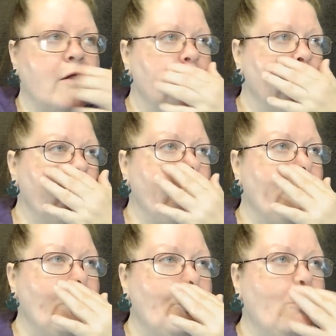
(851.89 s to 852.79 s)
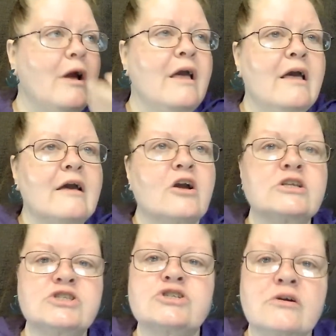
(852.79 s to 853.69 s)
Who
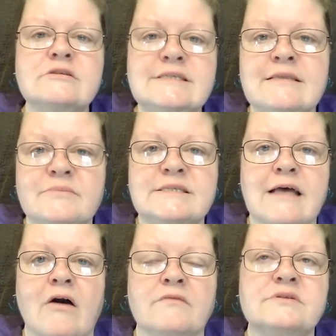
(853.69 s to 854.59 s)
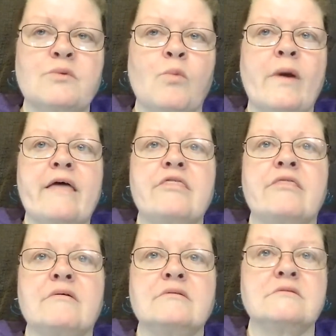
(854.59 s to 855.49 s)
concerns themselves with
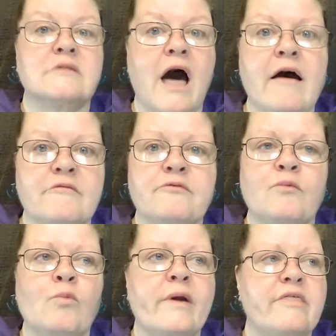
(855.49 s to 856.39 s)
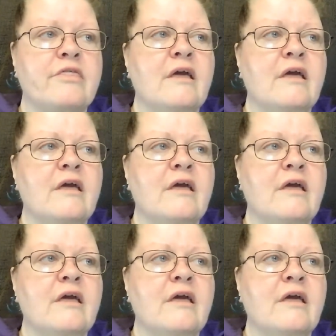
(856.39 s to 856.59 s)
love, with